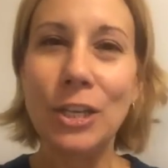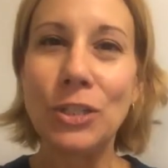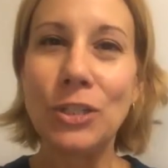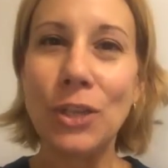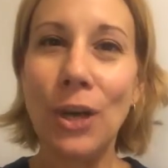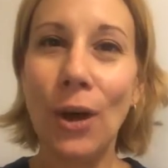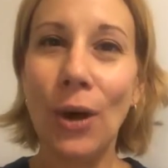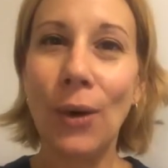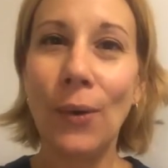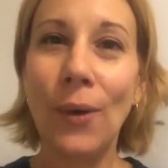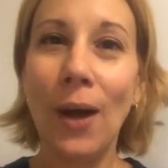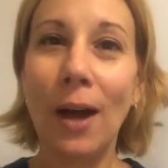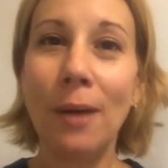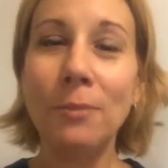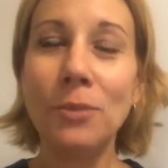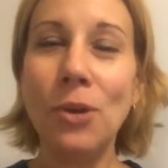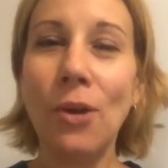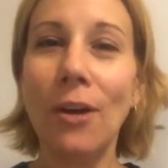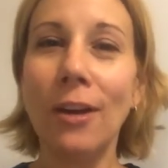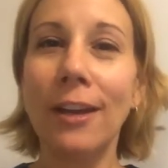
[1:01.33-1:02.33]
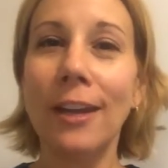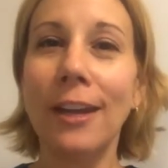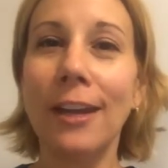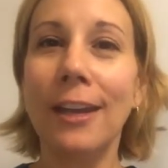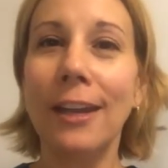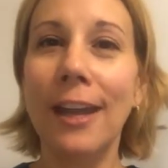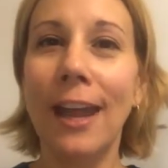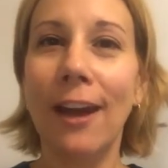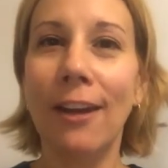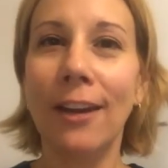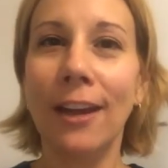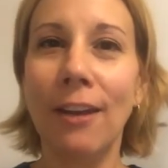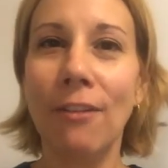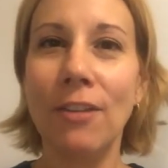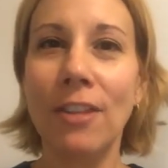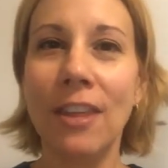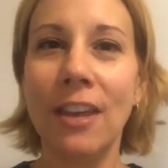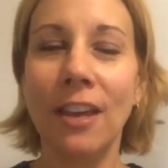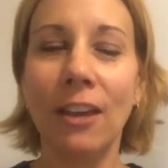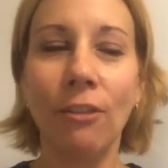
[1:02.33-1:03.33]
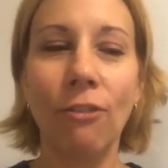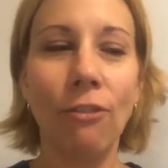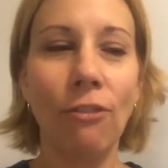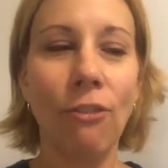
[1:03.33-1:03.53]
So I'm talking counting everything